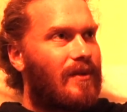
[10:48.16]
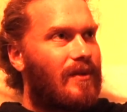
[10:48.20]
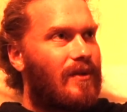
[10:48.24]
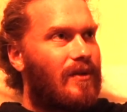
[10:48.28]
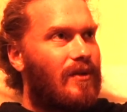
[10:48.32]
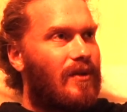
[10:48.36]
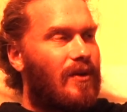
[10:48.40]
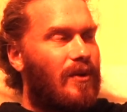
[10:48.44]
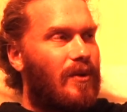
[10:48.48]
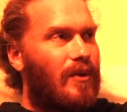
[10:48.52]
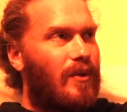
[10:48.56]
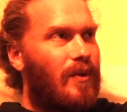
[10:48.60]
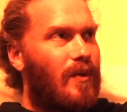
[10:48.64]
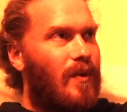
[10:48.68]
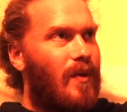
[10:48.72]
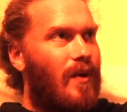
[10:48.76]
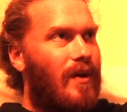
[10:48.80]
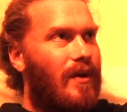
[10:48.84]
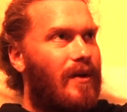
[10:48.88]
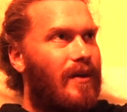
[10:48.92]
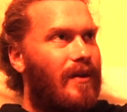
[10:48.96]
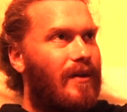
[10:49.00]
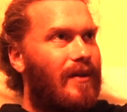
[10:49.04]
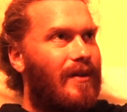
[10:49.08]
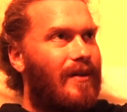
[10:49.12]

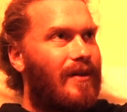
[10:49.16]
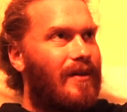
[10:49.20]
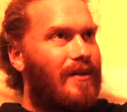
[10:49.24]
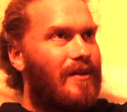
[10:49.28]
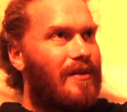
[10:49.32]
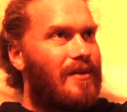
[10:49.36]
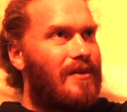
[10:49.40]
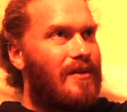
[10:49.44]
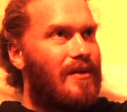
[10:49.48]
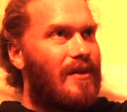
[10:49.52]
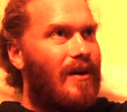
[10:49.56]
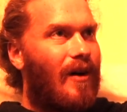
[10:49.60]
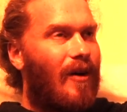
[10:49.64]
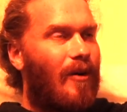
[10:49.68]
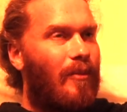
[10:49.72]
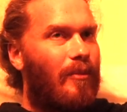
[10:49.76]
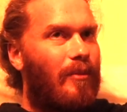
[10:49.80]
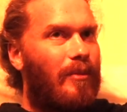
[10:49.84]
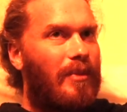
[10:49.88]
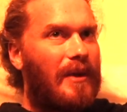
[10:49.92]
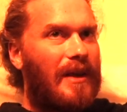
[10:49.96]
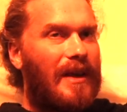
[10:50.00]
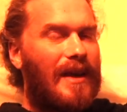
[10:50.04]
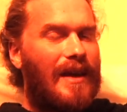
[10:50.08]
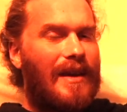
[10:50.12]
to
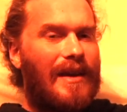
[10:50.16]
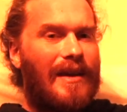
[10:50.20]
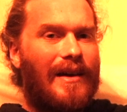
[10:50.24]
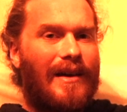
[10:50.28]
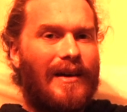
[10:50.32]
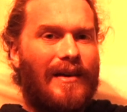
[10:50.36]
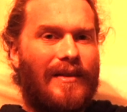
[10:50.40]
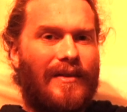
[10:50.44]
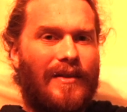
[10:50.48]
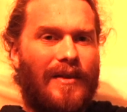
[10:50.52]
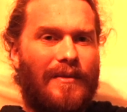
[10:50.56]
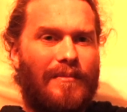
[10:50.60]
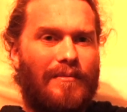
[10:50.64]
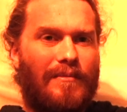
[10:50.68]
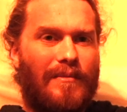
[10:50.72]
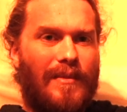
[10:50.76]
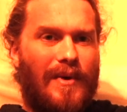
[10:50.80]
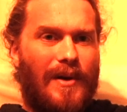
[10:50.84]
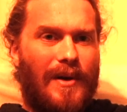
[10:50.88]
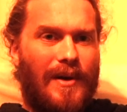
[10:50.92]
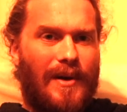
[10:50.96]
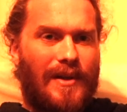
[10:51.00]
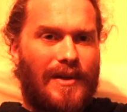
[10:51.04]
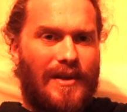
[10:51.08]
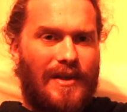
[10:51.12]
not be at the
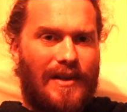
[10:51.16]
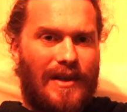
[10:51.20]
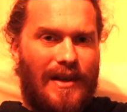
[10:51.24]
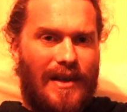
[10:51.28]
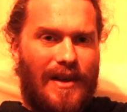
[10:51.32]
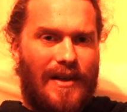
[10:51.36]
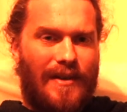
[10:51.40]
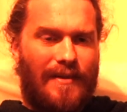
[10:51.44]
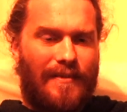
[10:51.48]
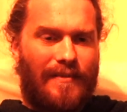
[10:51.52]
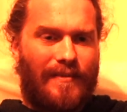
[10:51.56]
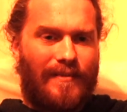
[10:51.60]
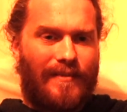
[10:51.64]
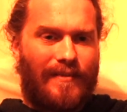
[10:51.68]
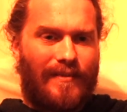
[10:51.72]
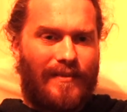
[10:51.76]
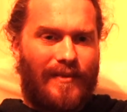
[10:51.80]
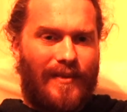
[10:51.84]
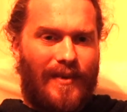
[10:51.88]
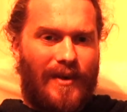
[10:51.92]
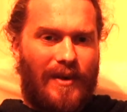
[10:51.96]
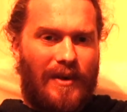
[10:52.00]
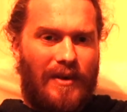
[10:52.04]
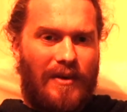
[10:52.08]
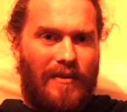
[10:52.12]
mercy
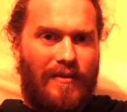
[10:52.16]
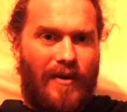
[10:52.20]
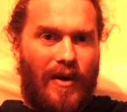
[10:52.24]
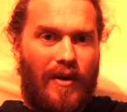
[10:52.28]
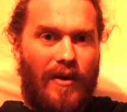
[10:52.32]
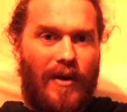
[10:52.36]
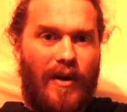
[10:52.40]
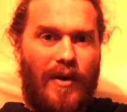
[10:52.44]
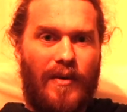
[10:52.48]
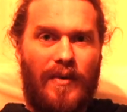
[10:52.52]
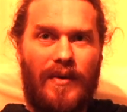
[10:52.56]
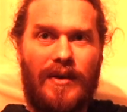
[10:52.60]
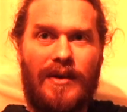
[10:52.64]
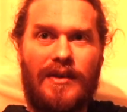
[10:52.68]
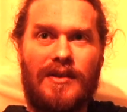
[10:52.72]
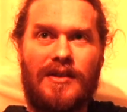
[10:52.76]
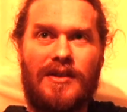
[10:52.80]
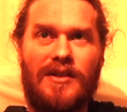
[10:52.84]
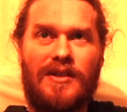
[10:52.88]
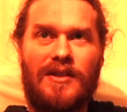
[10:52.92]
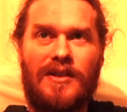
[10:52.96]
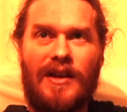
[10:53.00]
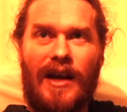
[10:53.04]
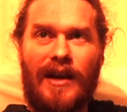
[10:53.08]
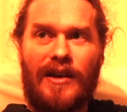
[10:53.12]
of our own
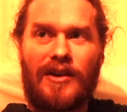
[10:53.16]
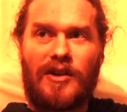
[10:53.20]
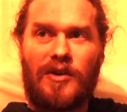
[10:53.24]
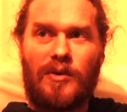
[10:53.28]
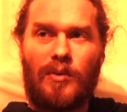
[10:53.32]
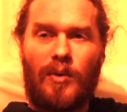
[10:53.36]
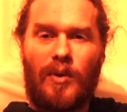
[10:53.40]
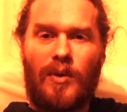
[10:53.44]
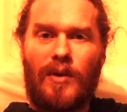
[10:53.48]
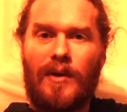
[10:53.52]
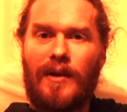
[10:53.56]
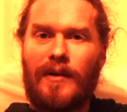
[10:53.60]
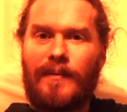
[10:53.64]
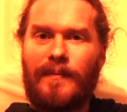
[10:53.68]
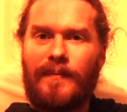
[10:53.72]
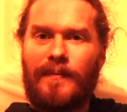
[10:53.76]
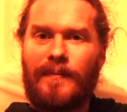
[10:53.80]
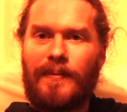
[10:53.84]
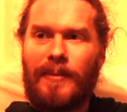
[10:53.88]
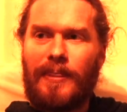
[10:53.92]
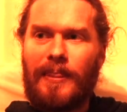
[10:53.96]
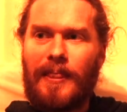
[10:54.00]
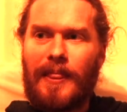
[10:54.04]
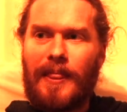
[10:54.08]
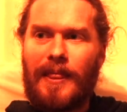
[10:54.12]
sexual
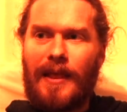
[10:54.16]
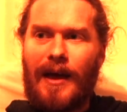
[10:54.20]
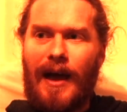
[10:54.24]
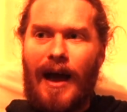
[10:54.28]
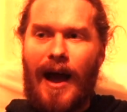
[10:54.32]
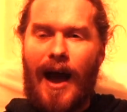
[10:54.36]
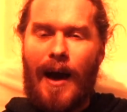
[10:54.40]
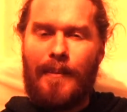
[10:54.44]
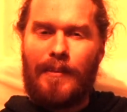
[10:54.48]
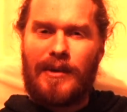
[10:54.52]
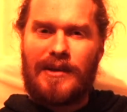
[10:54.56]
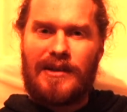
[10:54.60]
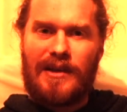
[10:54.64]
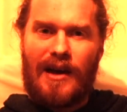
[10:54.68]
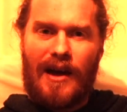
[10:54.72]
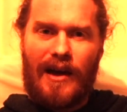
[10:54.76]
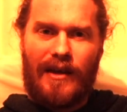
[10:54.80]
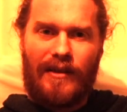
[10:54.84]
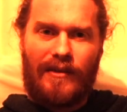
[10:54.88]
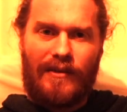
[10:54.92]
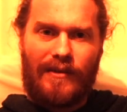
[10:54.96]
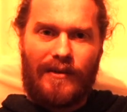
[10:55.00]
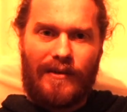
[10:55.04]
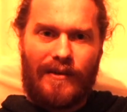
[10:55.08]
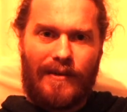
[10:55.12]

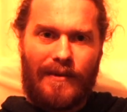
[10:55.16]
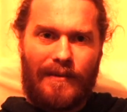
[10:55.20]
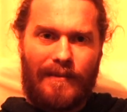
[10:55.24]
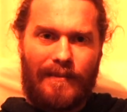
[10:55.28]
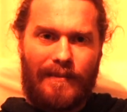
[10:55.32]
appetites.